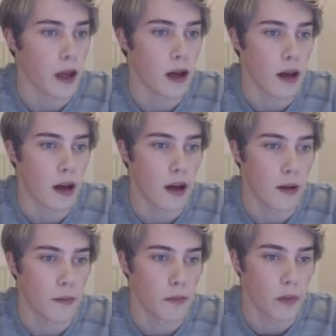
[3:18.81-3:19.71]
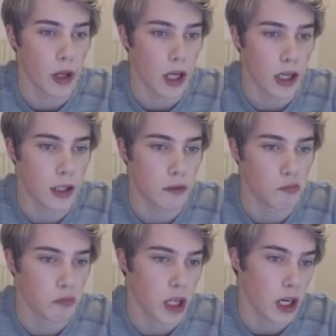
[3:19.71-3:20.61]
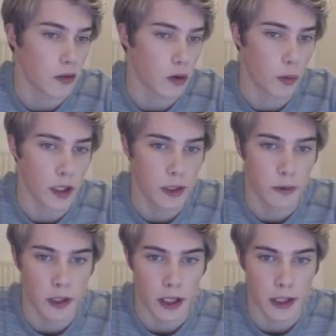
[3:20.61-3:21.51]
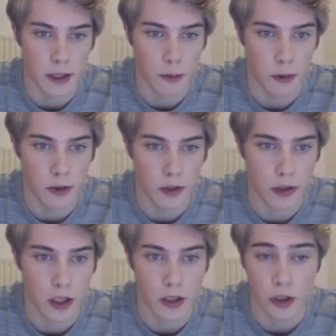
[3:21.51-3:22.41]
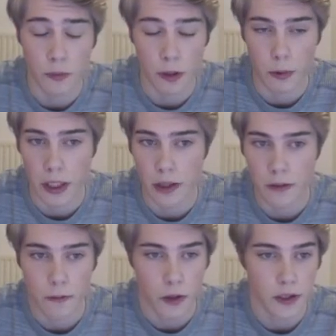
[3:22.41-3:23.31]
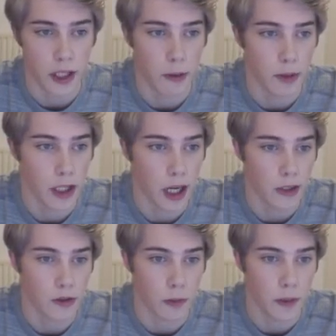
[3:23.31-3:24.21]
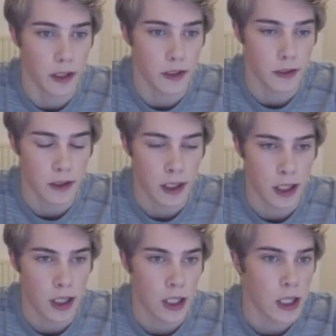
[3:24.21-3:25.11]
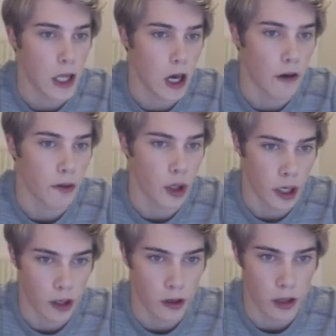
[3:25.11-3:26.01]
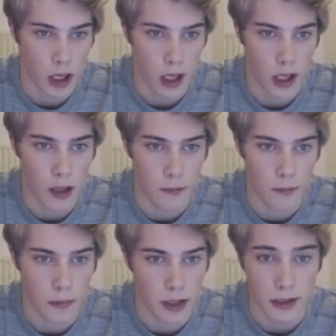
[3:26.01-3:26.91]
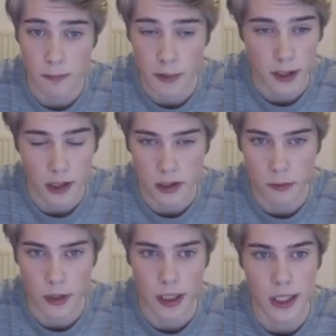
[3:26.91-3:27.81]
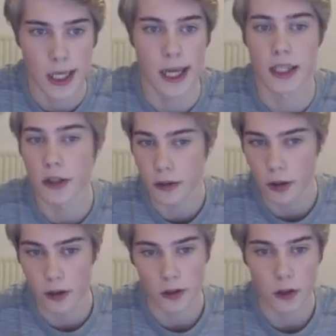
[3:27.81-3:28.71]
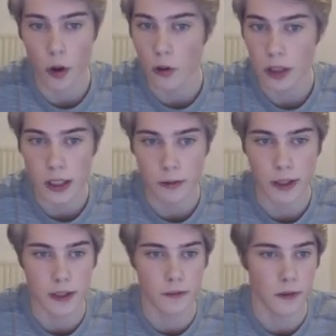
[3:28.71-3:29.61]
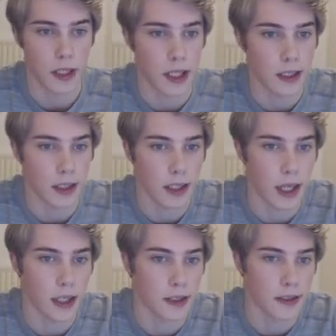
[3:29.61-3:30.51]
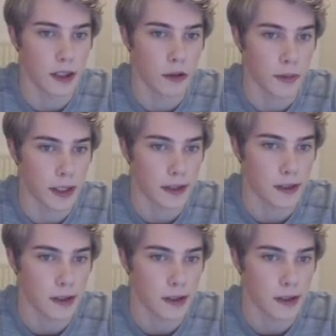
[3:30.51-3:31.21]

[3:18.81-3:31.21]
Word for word: Um, and yeah, normally you would think that would uh, should be winning for the side with the extra piece. However, here um, it simply doesn't win, and the only reason for that again is stalemates.